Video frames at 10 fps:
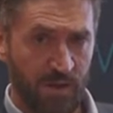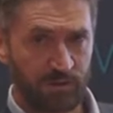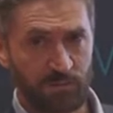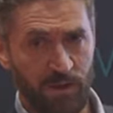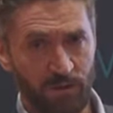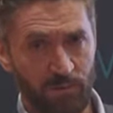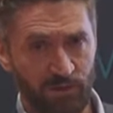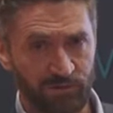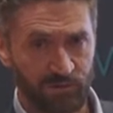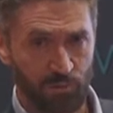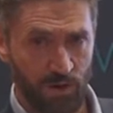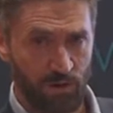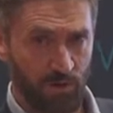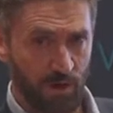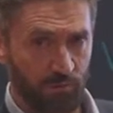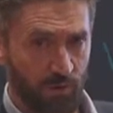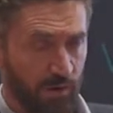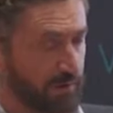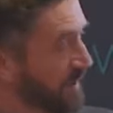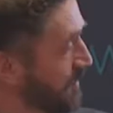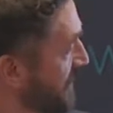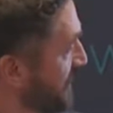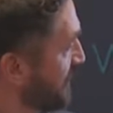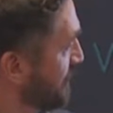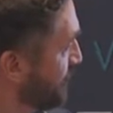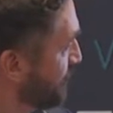to make the patients aware of our database.